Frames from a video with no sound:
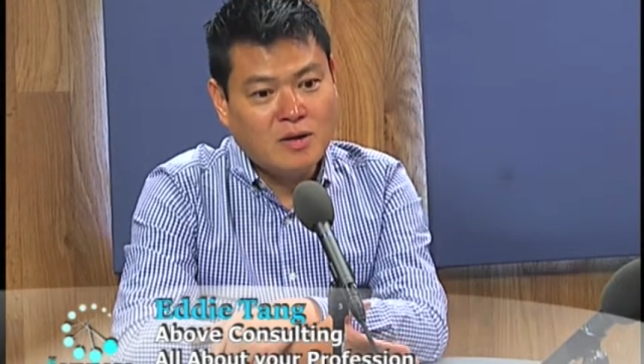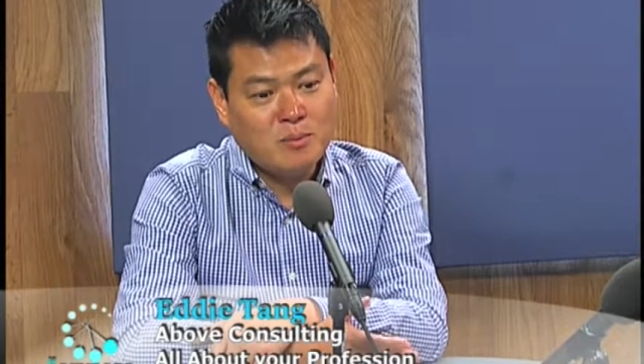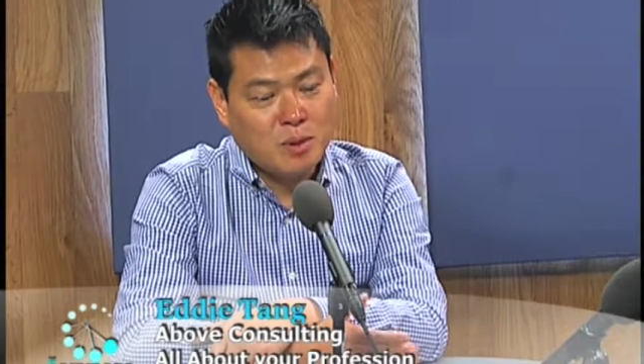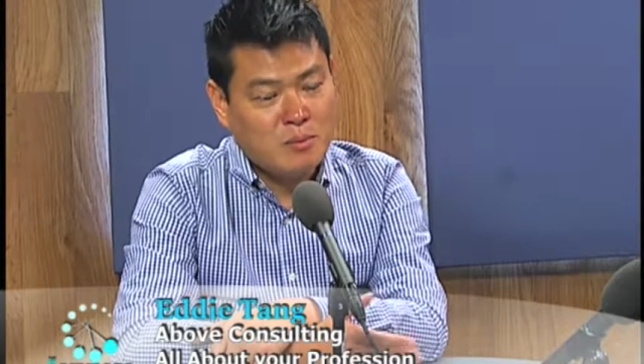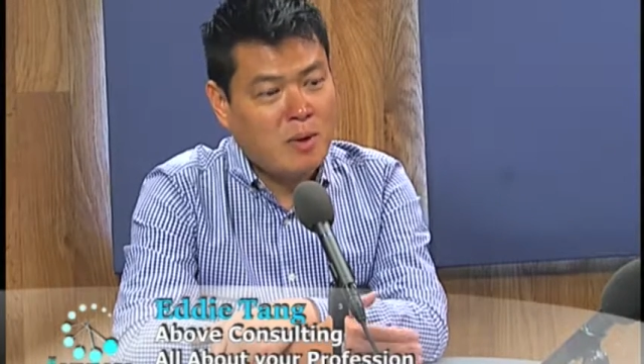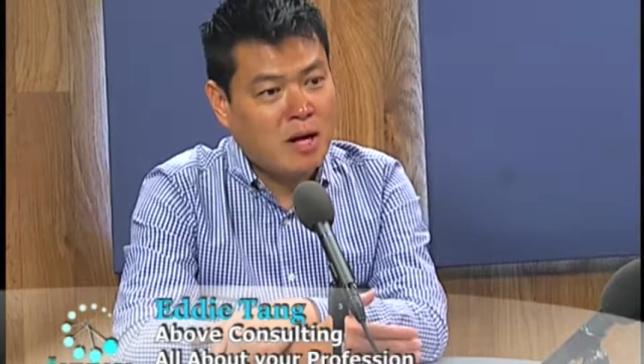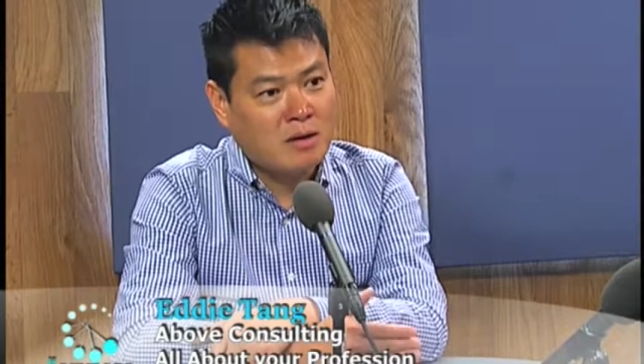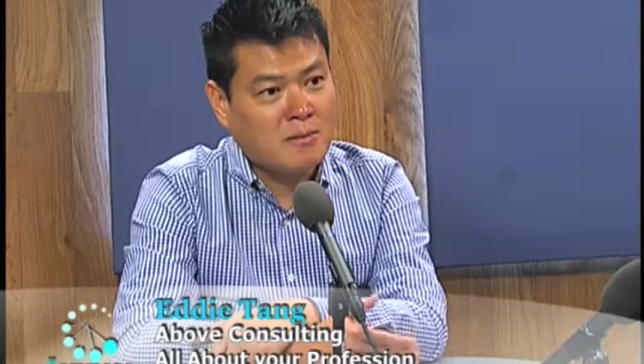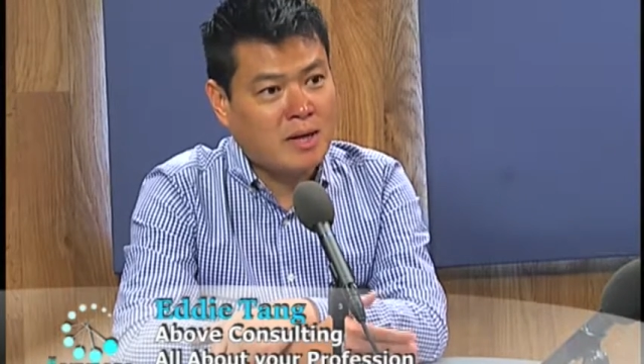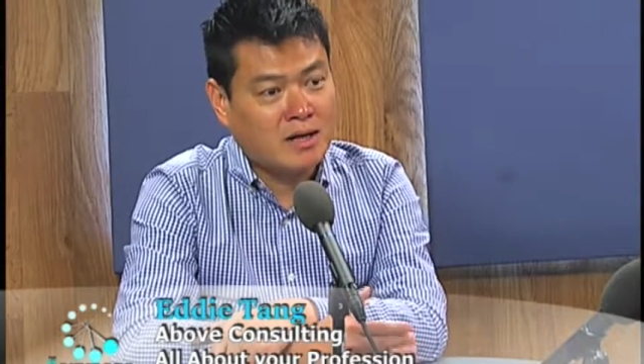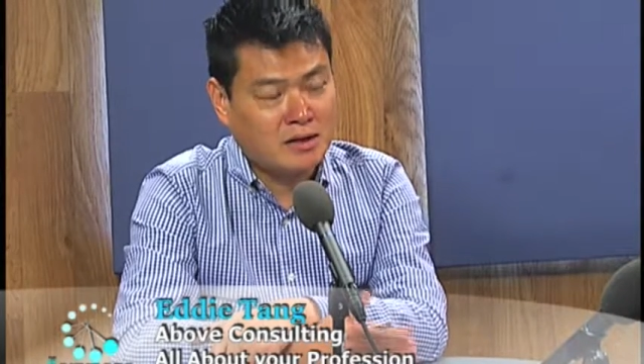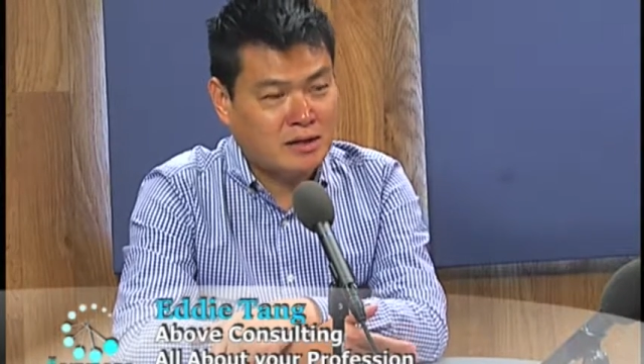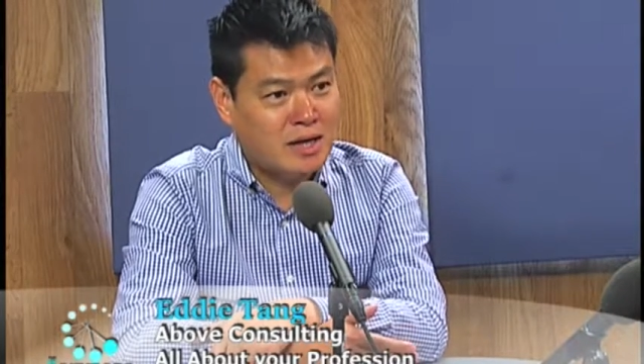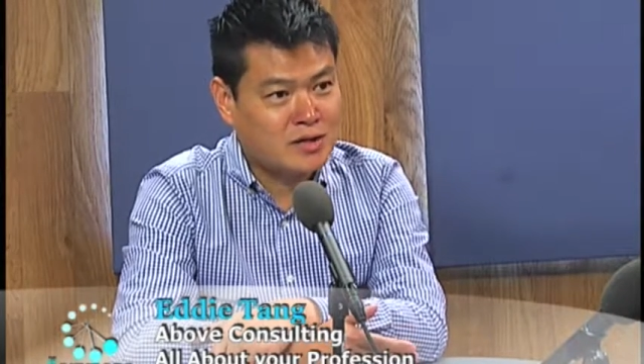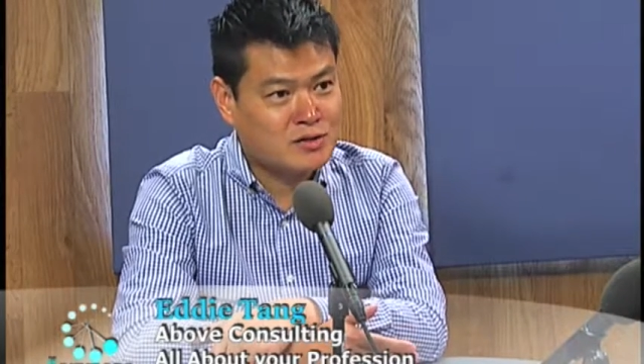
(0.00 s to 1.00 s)
big part of my
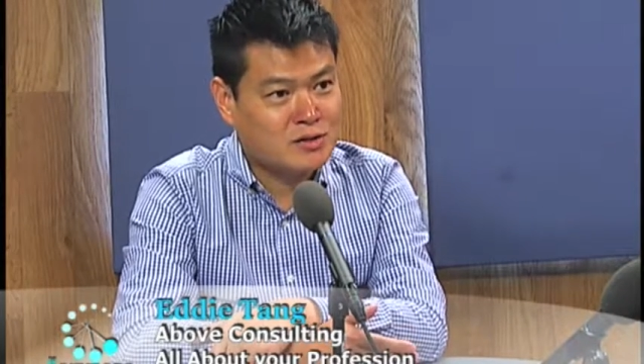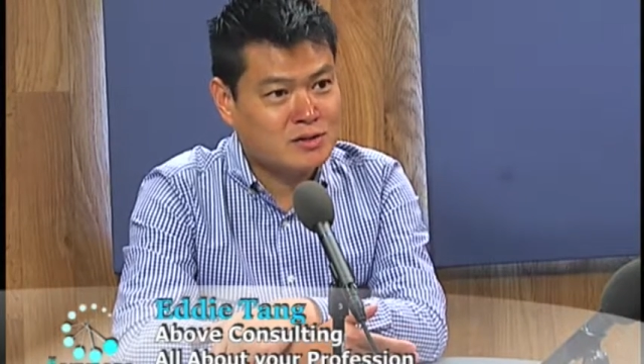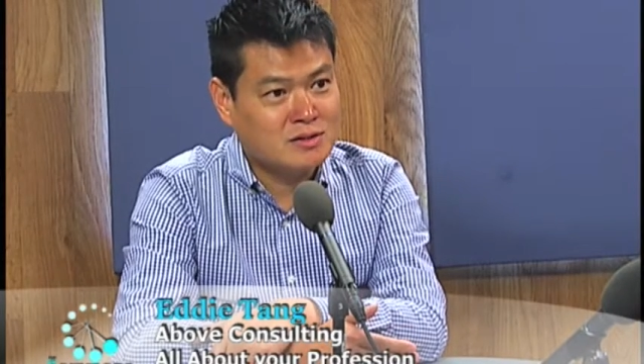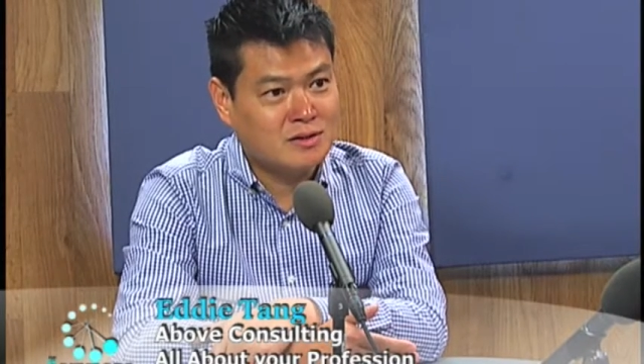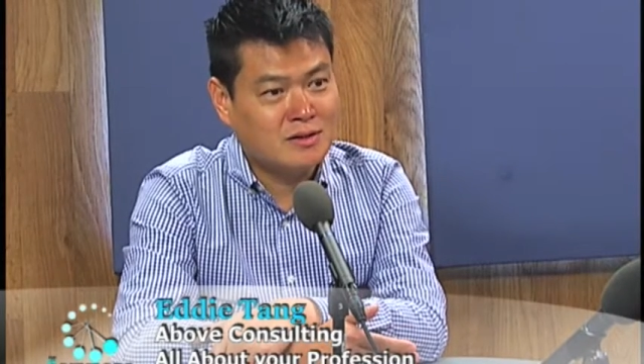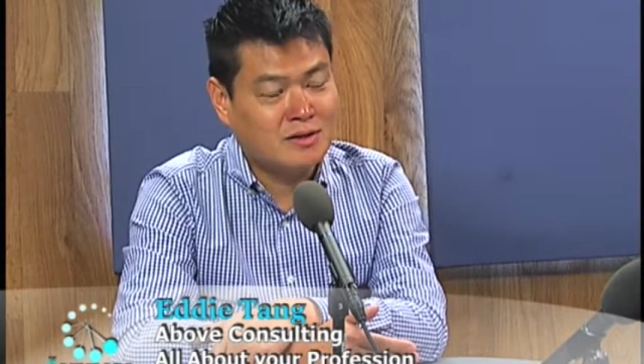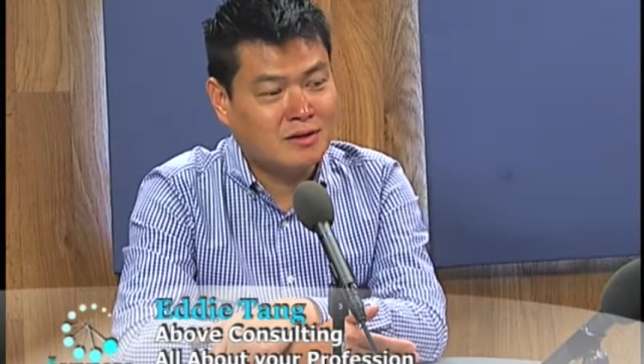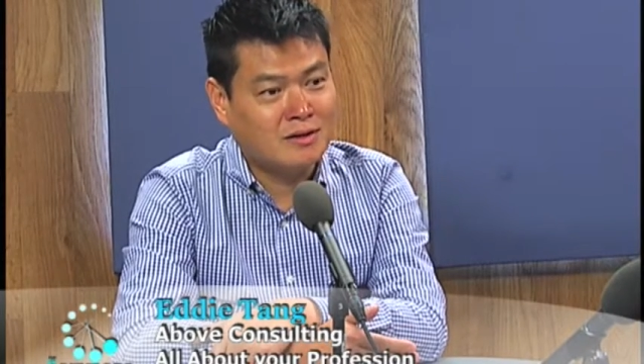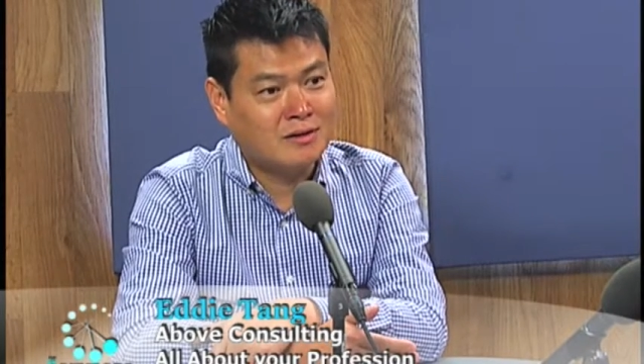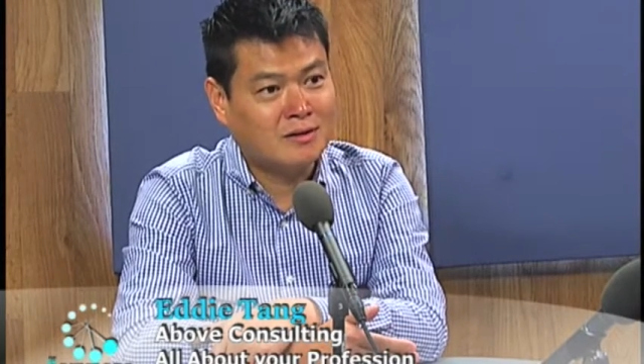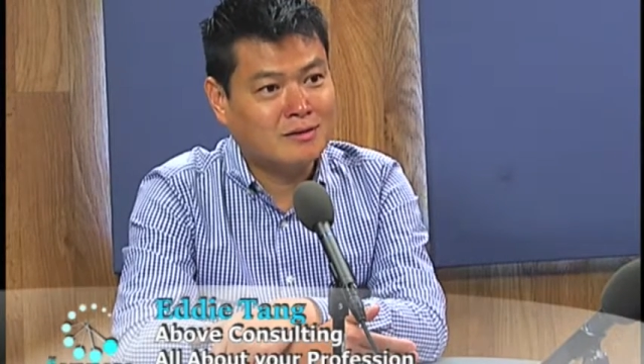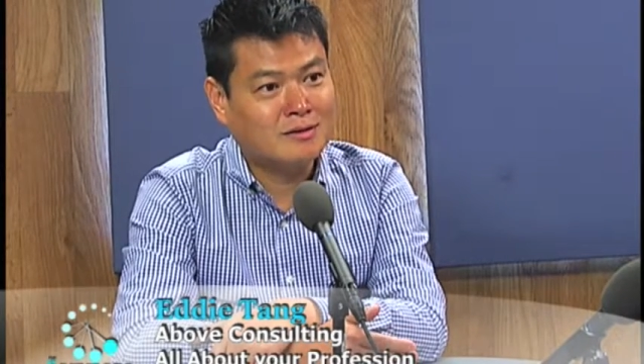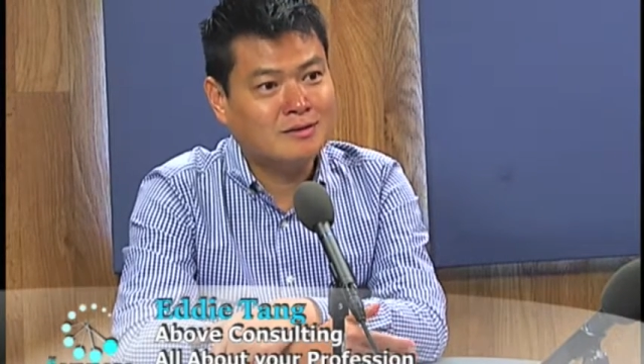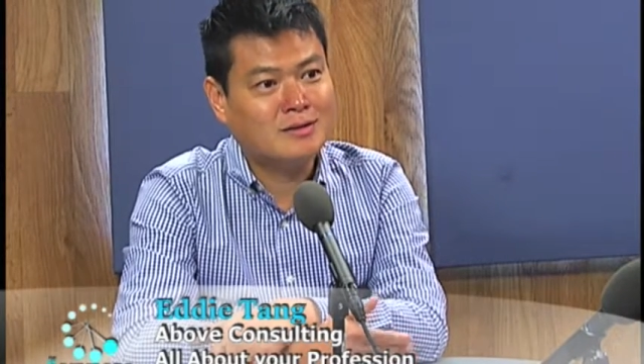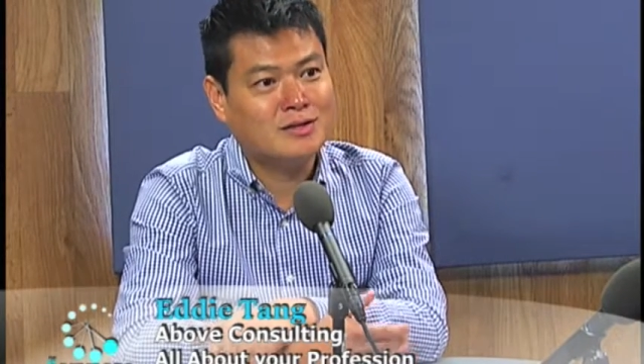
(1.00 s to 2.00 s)
connections are
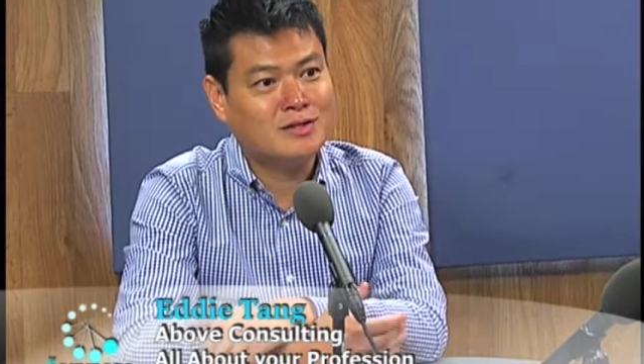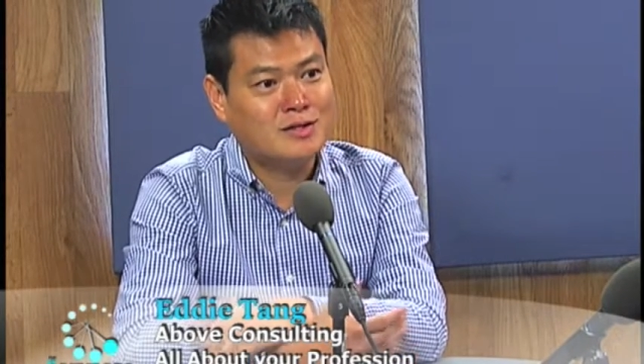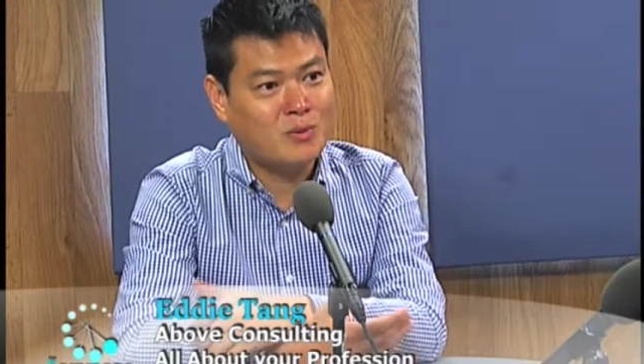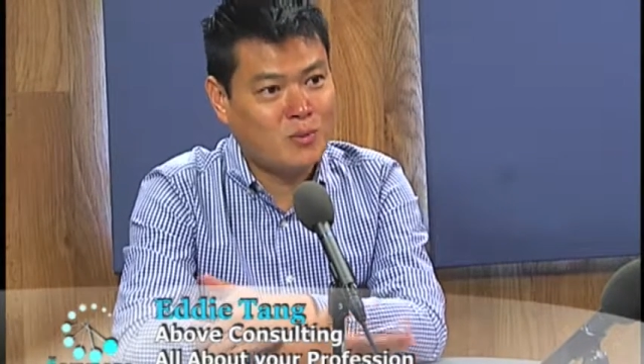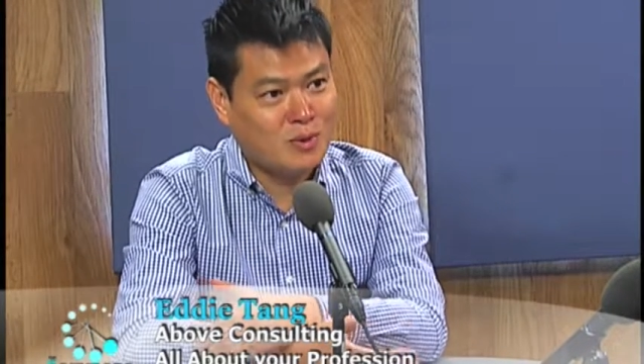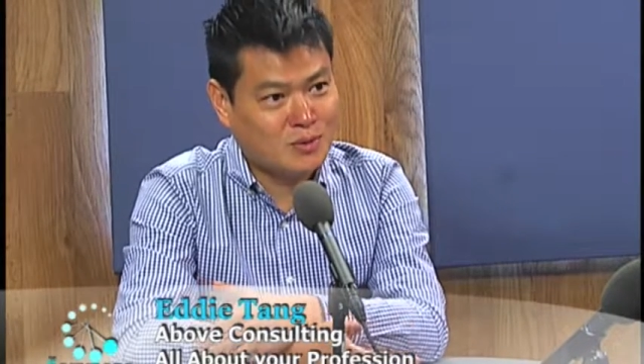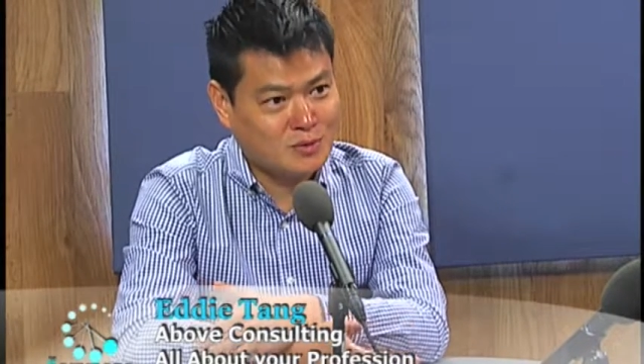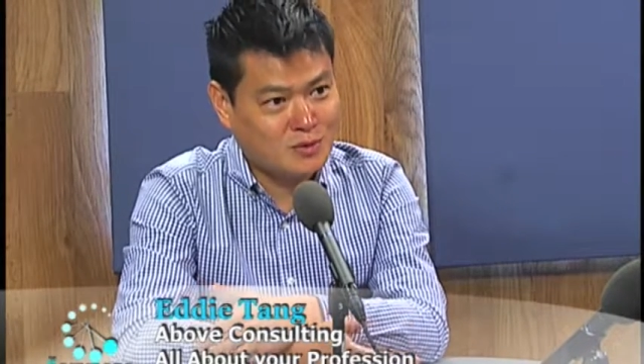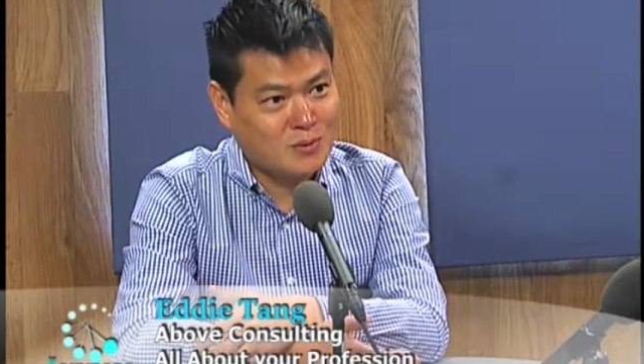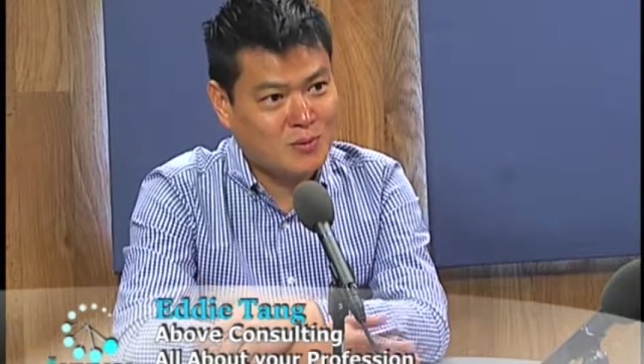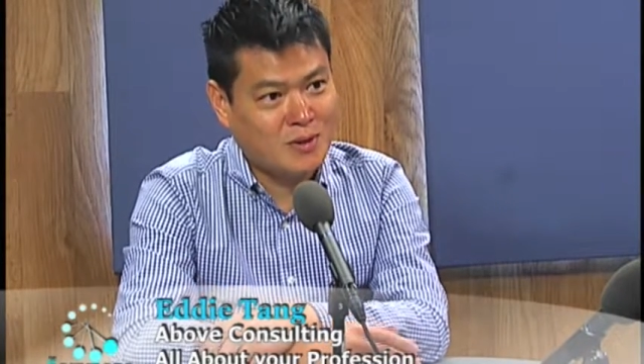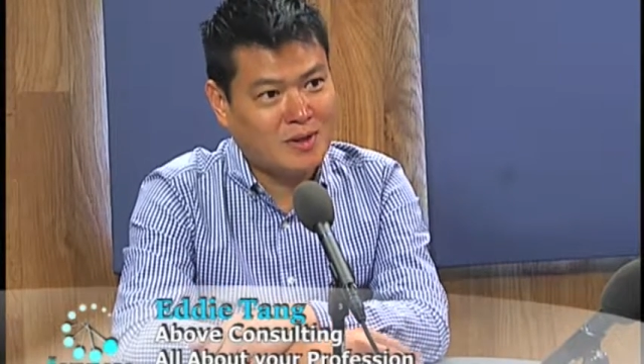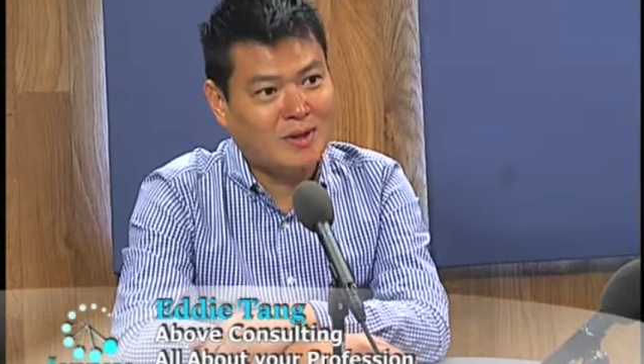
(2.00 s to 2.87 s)
here because I went to school here.